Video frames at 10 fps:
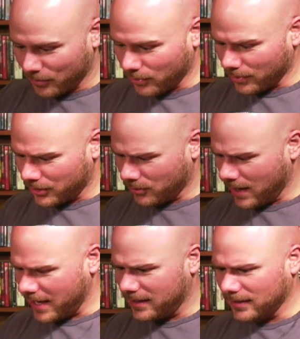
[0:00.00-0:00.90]
more
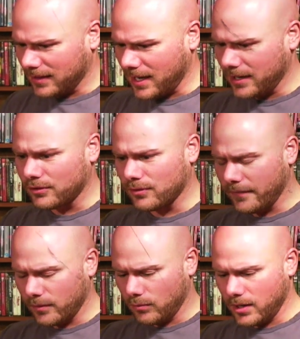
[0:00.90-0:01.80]
Dracula kind of
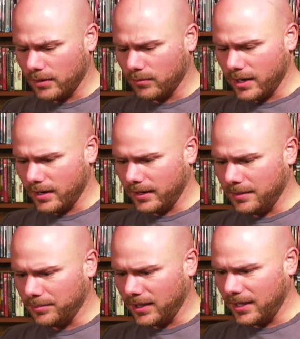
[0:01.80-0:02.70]
driven one where he
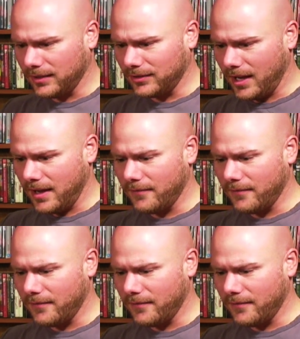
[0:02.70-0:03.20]
plays a